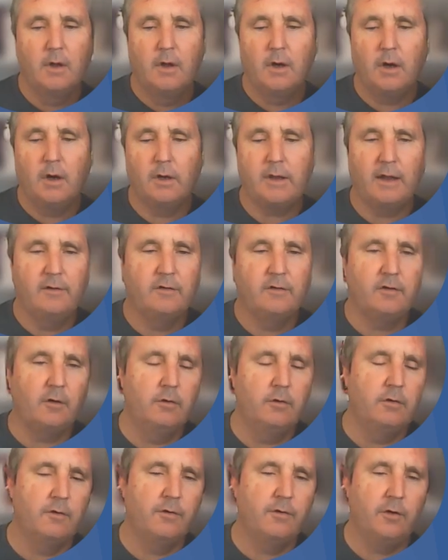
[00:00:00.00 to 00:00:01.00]
Okay,
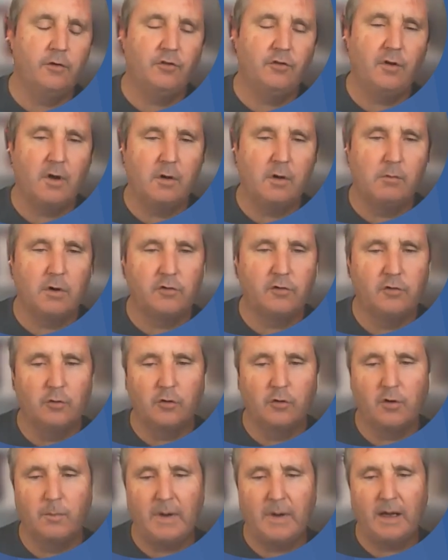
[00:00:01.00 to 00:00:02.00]
so the first thing I want to
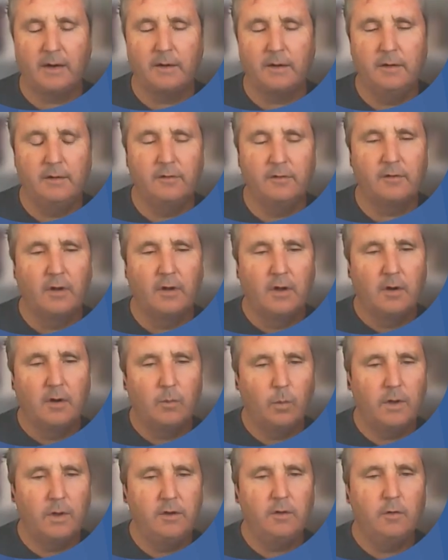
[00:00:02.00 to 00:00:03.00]
talk about is
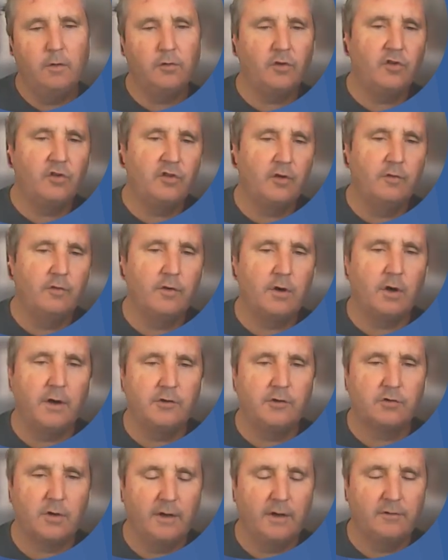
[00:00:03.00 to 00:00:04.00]
we use a silver
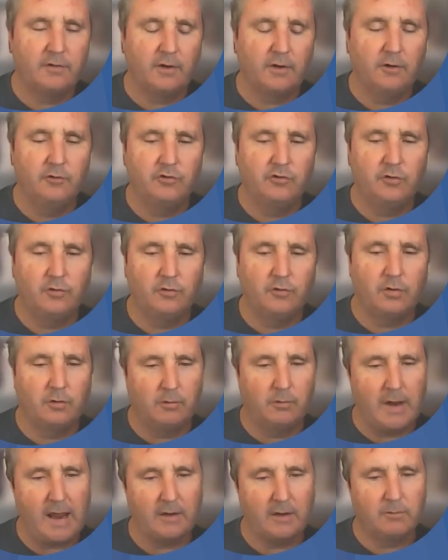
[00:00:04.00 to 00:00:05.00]
nitrate solution to
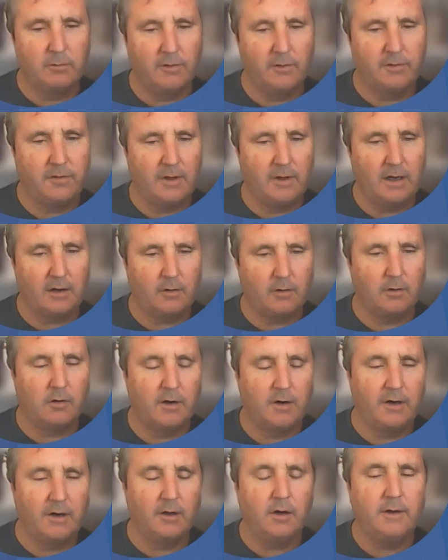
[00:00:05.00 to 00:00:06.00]
react with our
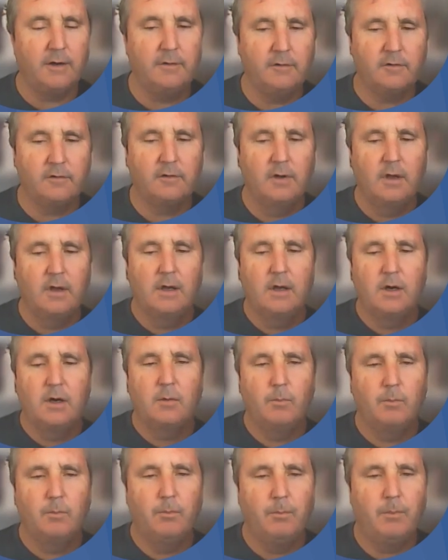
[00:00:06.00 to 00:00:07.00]
chloride ions,
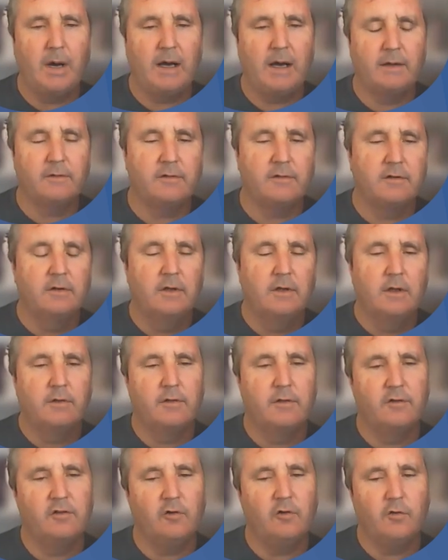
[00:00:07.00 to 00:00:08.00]
but
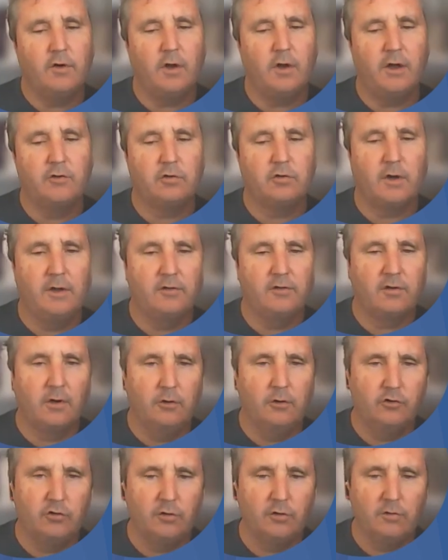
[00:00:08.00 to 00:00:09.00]
the silver nitrate
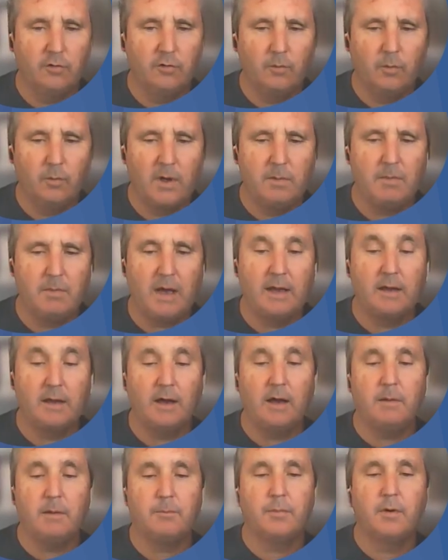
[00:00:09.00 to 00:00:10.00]
solution we make
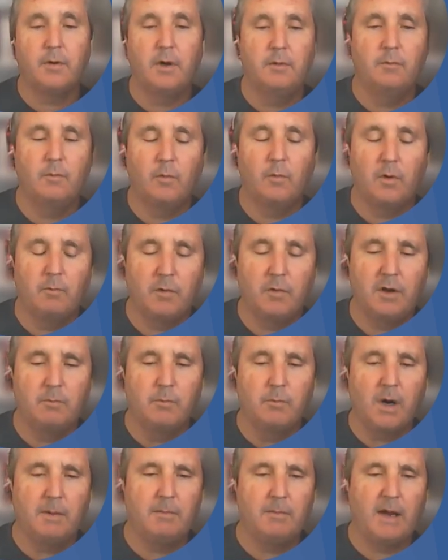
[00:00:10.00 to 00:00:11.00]
up, and we
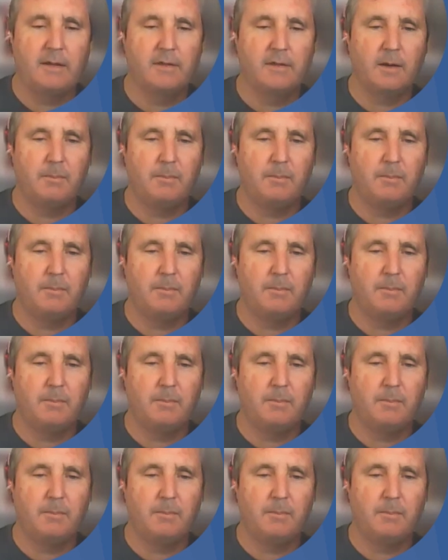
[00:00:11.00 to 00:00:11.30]
might make